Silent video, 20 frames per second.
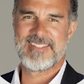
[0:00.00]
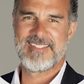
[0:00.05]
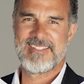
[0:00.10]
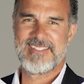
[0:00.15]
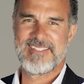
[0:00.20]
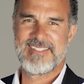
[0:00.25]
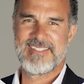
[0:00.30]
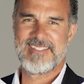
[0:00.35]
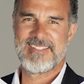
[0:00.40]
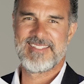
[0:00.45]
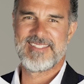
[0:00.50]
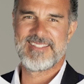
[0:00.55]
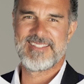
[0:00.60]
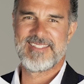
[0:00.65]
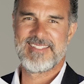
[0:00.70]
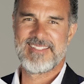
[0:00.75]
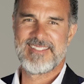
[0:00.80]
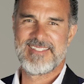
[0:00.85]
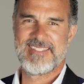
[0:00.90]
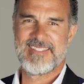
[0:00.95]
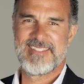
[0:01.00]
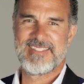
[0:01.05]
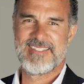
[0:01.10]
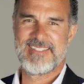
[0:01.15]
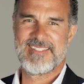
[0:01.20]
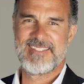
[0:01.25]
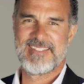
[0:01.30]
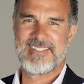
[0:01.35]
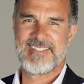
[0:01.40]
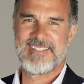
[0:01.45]
If your provider is
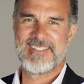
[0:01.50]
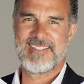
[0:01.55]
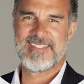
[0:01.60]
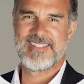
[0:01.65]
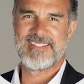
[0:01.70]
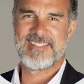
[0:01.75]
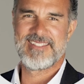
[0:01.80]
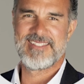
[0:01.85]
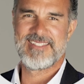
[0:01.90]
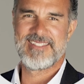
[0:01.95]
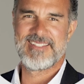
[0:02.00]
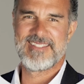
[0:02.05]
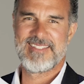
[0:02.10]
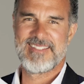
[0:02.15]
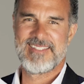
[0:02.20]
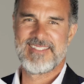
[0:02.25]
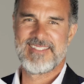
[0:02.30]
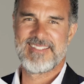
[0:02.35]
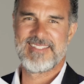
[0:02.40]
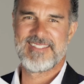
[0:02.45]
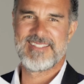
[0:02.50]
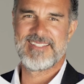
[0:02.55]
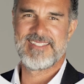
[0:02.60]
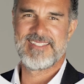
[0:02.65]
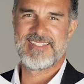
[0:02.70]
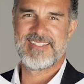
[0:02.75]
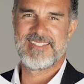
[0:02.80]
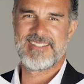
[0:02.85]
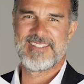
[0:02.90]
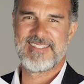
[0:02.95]
not helping you
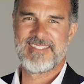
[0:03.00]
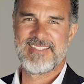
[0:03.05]
manage